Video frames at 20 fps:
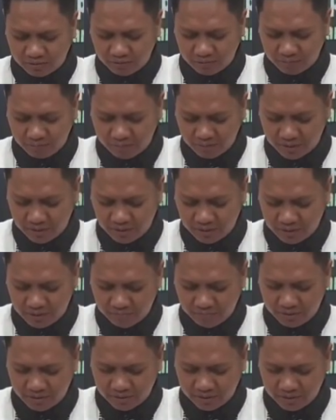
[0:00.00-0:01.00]
So we pray
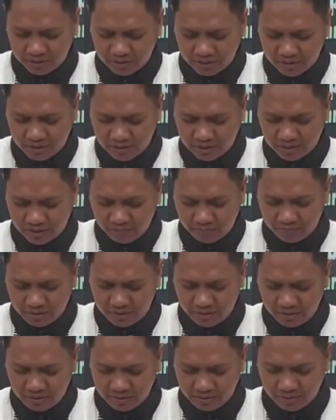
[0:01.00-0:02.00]
na maintindihan
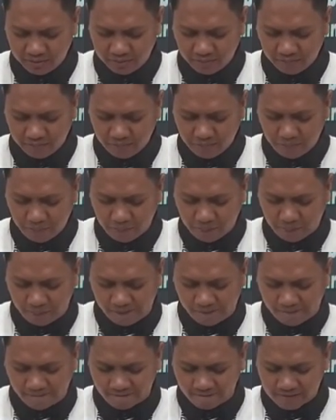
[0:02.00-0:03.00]
namin
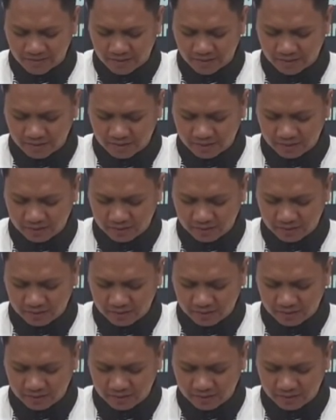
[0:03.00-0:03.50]
na